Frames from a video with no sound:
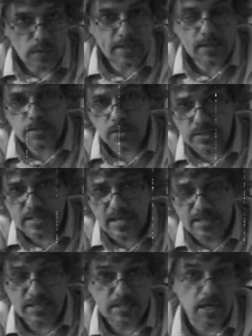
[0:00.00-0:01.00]
with the
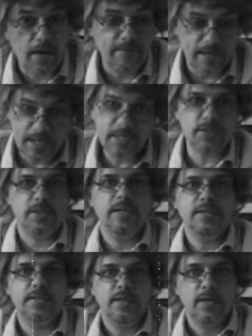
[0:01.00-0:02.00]
association of
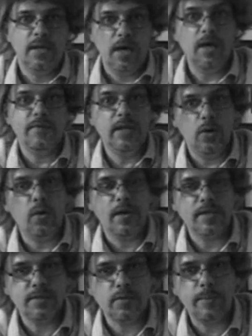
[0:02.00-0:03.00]
injuries of the lower
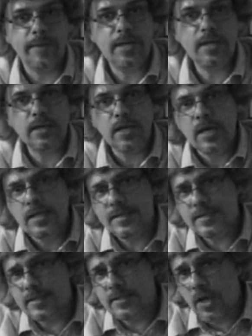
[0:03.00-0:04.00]
extremity,
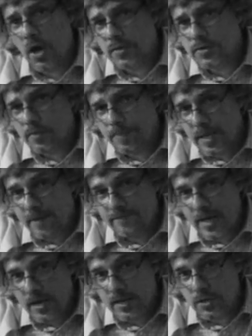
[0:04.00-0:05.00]
this can also be a
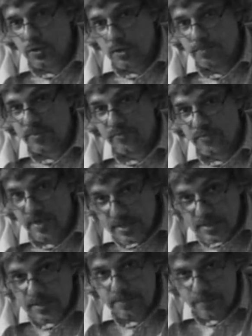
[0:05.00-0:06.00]
very good
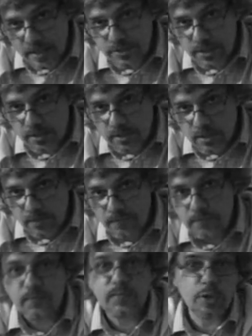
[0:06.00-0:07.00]
preventative measure
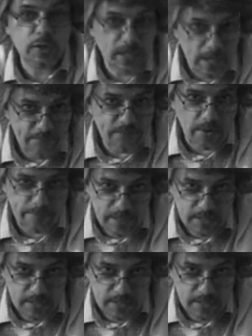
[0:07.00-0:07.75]
to keep from